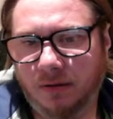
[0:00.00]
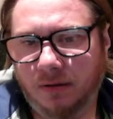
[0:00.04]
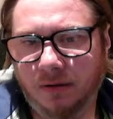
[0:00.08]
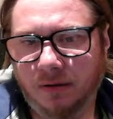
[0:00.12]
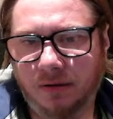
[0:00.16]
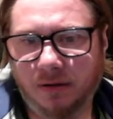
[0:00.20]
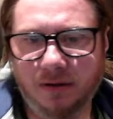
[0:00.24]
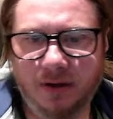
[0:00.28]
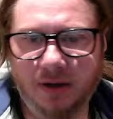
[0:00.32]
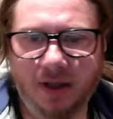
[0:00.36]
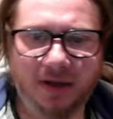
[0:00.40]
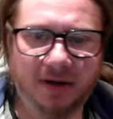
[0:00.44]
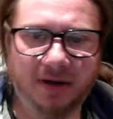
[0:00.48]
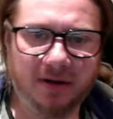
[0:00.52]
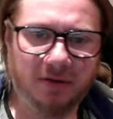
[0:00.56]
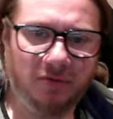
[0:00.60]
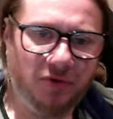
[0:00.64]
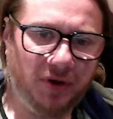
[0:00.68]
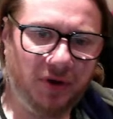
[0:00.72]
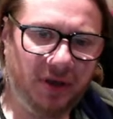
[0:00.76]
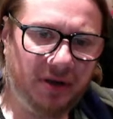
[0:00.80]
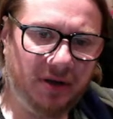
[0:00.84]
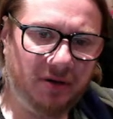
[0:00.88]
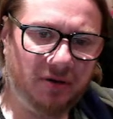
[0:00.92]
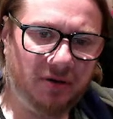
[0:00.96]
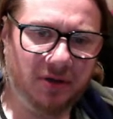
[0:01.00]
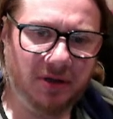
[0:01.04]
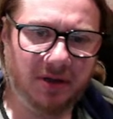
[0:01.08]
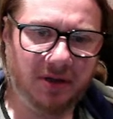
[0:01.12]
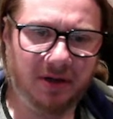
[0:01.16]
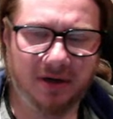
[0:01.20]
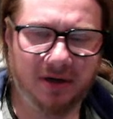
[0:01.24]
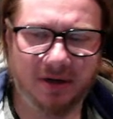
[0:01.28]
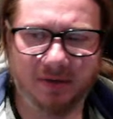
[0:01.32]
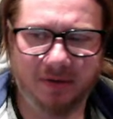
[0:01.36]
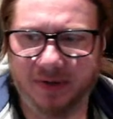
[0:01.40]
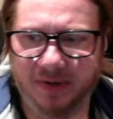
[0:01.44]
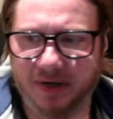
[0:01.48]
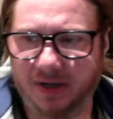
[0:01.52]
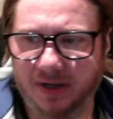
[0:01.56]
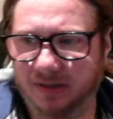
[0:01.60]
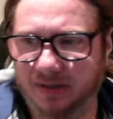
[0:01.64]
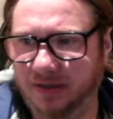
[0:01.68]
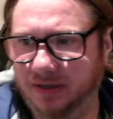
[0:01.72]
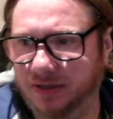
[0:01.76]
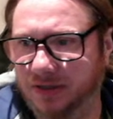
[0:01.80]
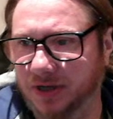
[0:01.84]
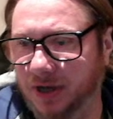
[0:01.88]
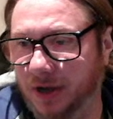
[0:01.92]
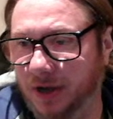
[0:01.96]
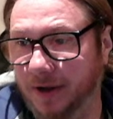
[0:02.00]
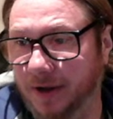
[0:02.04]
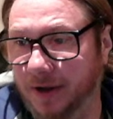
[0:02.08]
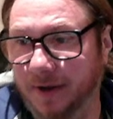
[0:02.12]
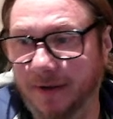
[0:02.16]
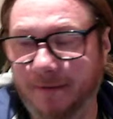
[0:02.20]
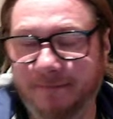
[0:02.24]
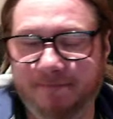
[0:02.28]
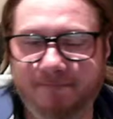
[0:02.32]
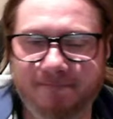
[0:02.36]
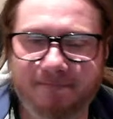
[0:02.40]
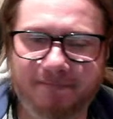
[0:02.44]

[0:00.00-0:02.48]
knight and queen, looking a little bit at this guy.